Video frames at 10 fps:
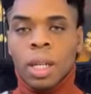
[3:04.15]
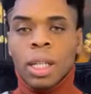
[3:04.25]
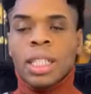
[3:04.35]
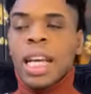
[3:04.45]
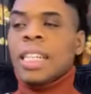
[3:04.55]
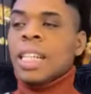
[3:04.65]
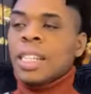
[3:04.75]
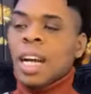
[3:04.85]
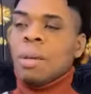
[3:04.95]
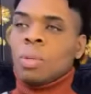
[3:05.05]
Since in
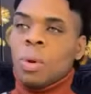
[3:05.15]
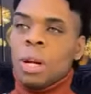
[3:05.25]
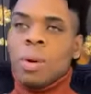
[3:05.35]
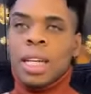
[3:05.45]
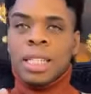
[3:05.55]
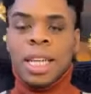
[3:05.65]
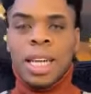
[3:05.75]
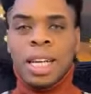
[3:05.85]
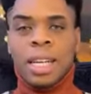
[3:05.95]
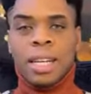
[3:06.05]
John 21 said
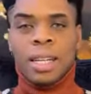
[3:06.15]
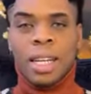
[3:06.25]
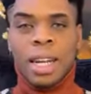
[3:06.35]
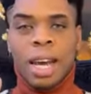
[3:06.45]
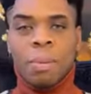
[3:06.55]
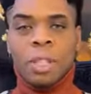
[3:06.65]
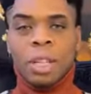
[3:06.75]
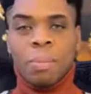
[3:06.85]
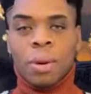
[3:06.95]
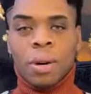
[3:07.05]
that the, the net
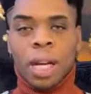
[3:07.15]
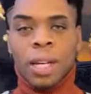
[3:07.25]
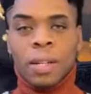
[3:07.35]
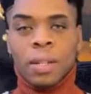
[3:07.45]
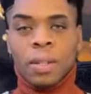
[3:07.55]
wasn't broken,